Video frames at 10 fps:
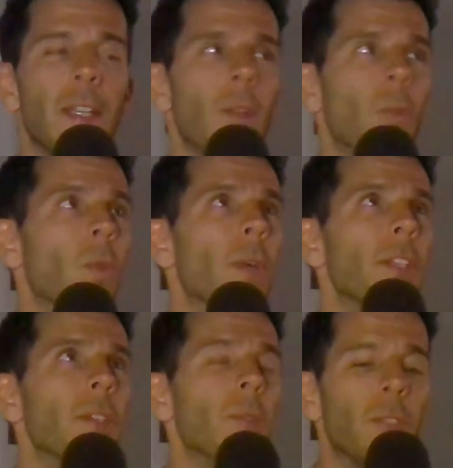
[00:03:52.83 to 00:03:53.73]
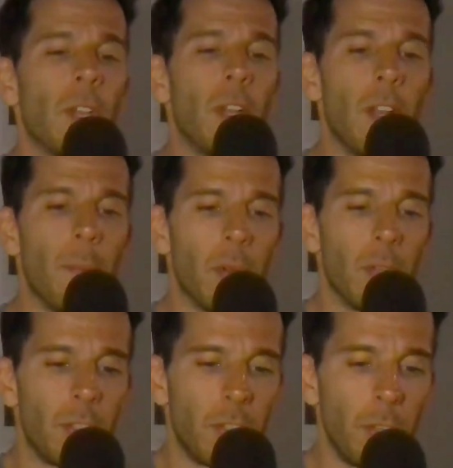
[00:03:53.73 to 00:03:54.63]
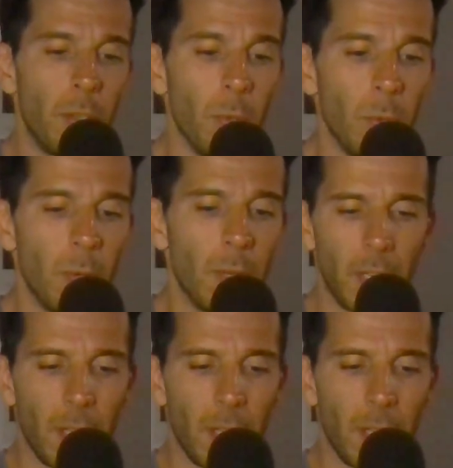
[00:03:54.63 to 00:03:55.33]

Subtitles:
what do I use? A number 2.